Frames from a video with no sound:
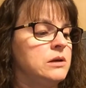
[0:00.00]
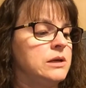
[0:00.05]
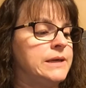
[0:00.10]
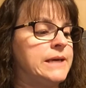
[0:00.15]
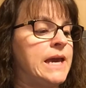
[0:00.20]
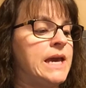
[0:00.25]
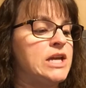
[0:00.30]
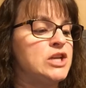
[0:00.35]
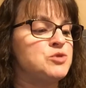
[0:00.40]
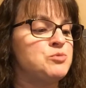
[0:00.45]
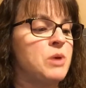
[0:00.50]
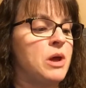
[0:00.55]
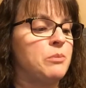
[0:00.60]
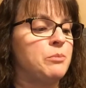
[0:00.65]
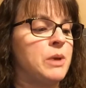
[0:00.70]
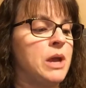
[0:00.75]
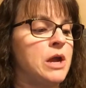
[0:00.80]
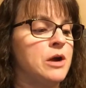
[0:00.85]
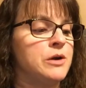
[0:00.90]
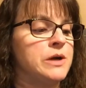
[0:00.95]
Gage met
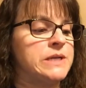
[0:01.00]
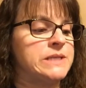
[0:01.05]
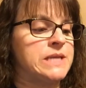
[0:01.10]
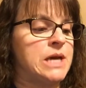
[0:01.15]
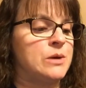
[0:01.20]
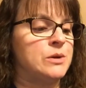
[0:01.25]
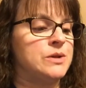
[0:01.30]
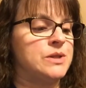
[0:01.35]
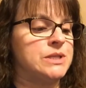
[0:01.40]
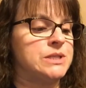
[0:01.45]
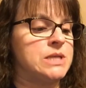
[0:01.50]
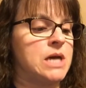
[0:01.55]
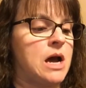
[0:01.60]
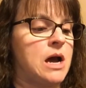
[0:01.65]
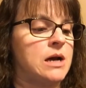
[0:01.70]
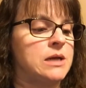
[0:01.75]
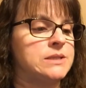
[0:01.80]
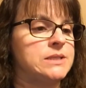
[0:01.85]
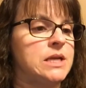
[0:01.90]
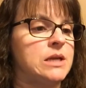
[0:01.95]
Perry down at the
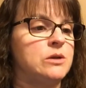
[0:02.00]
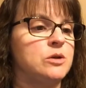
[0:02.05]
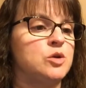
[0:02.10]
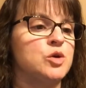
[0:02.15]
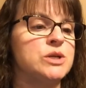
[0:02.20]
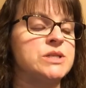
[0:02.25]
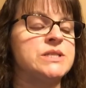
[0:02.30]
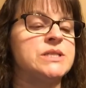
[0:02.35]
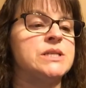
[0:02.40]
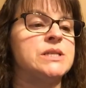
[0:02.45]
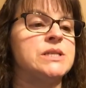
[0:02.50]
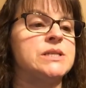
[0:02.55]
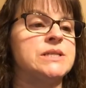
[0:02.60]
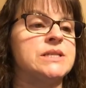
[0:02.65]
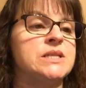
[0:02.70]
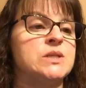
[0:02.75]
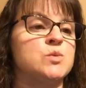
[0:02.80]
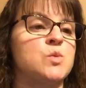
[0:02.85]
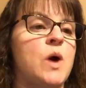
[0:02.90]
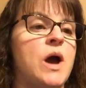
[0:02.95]
docks, and Kristen is
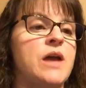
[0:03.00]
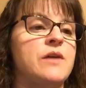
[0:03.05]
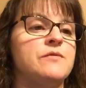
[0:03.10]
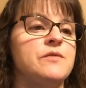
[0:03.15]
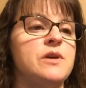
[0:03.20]
his wife,